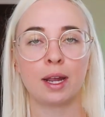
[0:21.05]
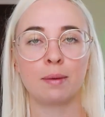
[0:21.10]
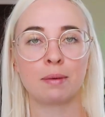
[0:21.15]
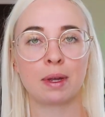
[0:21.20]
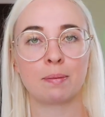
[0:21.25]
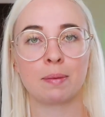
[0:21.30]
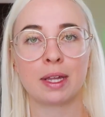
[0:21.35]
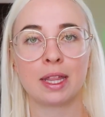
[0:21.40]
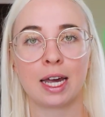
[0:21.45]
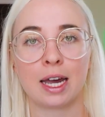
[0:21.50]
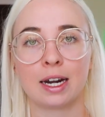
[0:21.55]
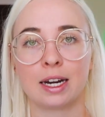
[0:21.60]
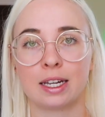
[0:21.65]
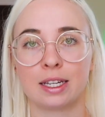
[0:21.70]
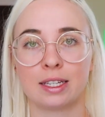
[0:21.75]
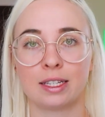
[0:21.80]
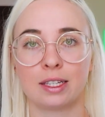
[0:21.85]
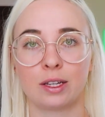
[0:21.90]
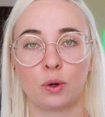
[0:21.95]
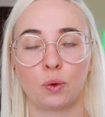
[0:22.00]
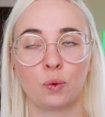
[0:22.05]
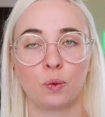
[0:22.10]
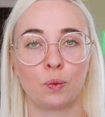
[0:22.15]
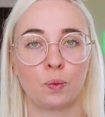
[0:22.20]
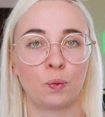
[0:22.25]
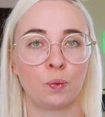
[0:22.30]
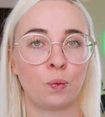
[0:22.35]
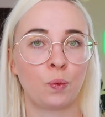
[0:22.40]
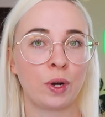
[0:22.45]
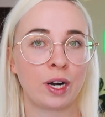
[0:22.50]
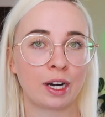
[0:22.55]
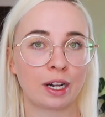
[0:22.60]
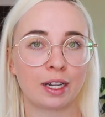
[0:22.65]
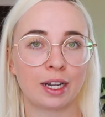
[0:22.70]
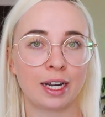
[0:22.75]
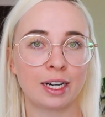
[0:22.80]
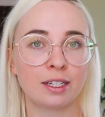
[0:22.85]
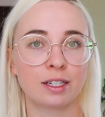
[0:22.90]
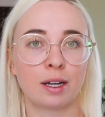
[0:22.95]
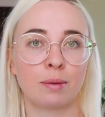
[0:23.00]
I mean by that is when
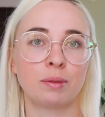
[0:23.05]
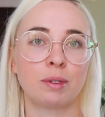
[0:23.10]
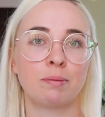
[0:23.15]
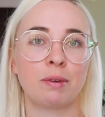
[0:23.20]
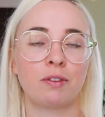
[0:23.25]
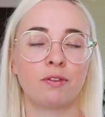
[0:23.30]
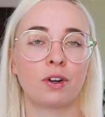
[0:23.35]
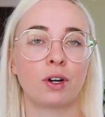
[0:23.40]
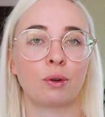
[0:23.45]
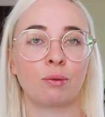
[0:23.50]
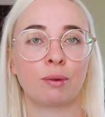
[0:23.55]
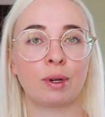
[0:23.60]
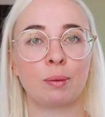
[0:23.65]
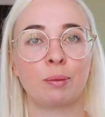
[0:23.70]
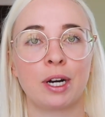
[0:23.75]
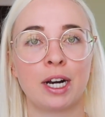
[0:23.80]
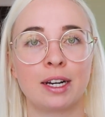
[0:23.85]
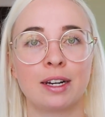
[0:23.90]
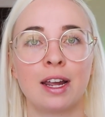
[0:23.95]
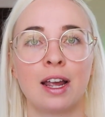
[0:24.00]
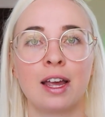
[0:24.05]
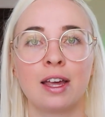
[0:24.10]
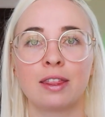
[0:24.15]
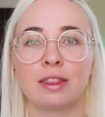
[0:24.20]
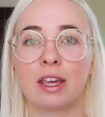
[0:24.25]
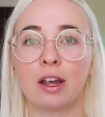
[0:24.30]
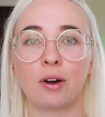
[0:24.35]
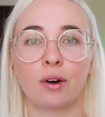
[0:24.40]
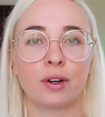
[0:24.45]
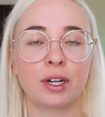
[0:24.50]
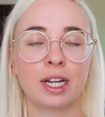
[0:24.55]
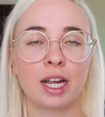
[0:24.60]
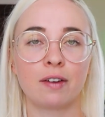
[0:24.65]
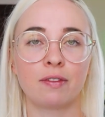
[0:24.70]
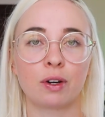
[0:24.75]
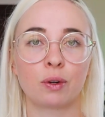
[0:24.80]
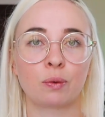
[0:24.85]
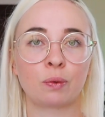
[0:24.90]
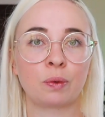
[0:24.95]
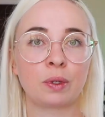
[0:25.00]
clients come to me for a rebrand, they already
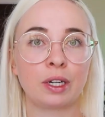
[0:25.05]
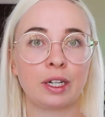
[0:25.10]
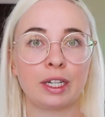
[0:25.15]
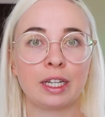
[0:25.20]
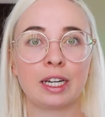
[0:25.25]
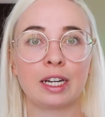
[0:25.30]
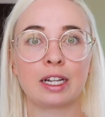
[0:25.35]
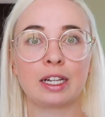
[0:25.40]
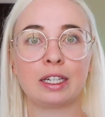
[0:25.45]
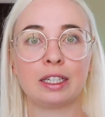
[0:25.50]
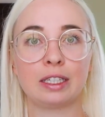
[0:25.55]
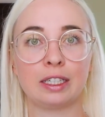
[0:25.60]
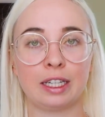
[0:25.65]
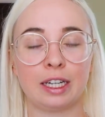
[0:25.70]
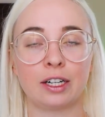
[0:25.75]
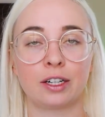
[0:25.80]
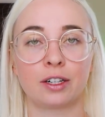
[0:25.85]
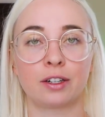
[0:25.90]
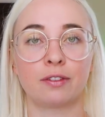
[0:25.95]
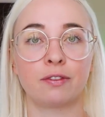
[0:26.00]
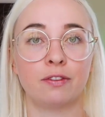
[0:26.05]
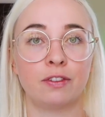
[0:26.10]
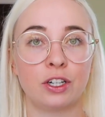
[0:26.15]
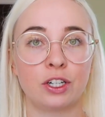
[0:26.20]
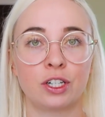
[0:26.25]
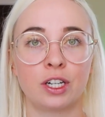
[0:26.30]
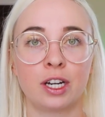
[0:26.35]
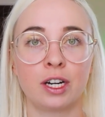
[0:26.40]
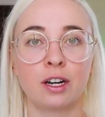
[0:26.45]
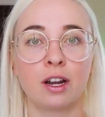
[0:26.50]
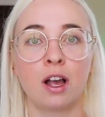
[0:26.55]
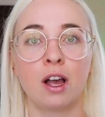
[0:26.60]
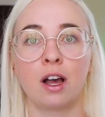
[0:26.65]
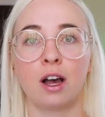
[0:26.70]
have a really clear vision